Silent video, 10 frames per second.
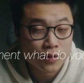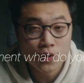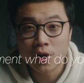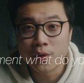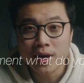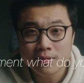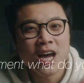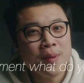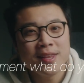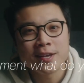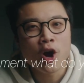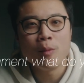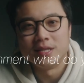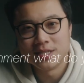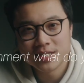Do you agree? Tell me in the
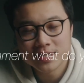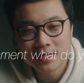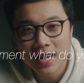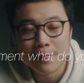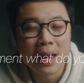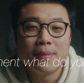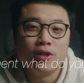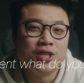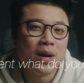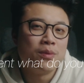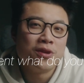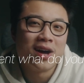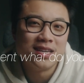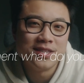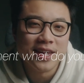comments. I'm happy to chat with you
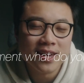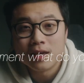guys there.